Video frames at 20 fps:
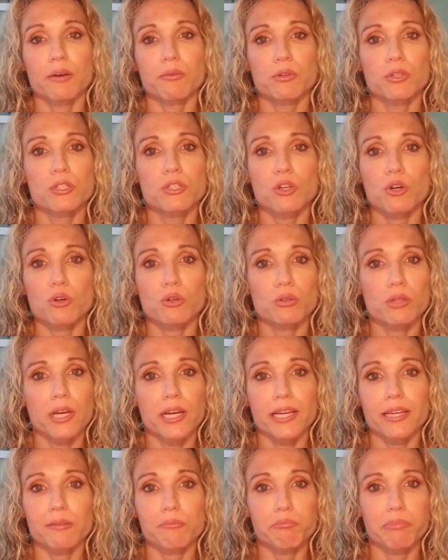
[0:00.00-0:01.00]
I was so,
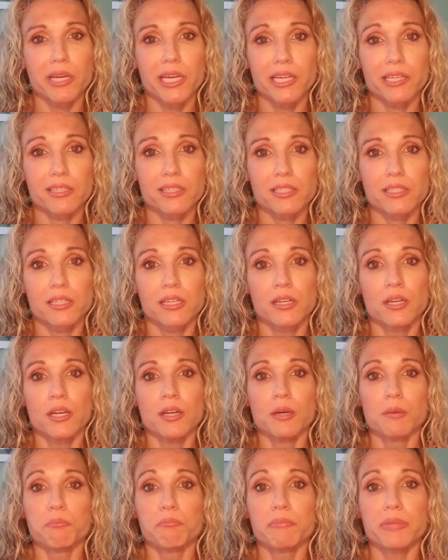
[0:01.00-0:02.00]
like, pissed
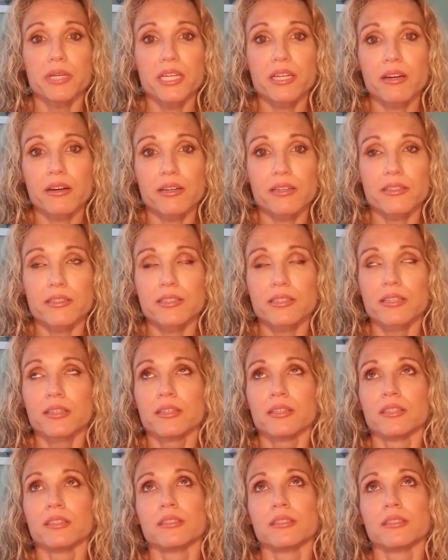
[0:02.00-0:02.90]
because